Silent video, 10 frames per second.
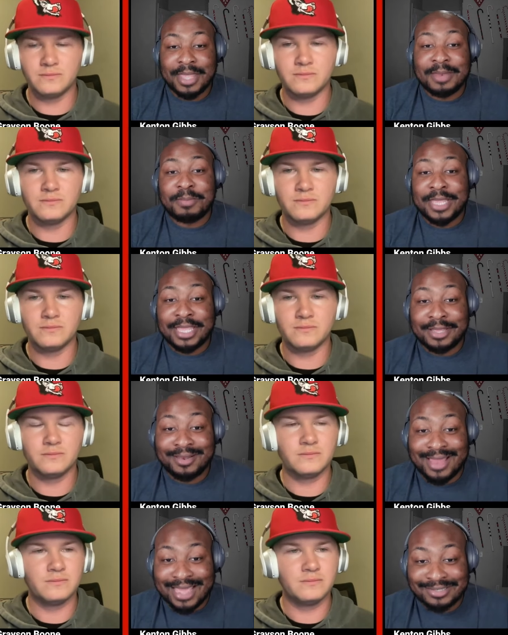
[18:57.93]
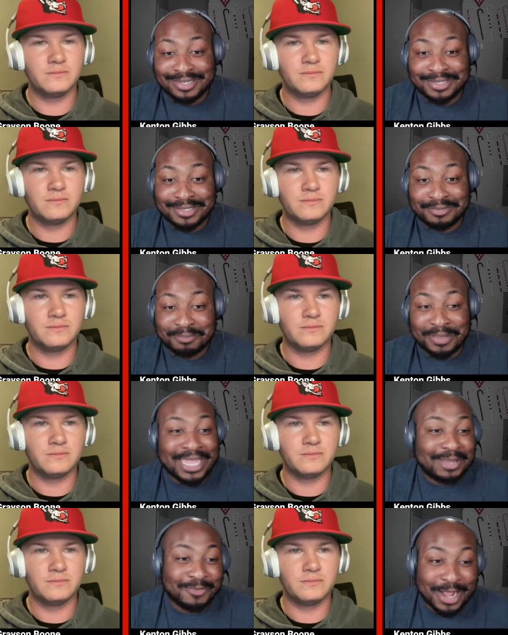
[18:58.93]
Speaker 1: and being classless,
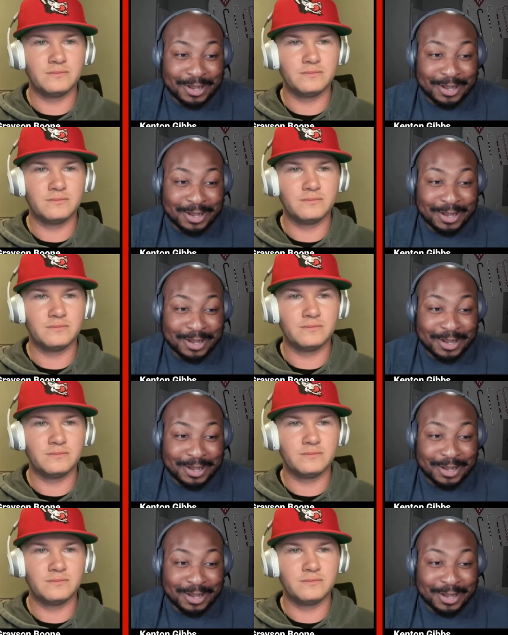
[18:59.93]
being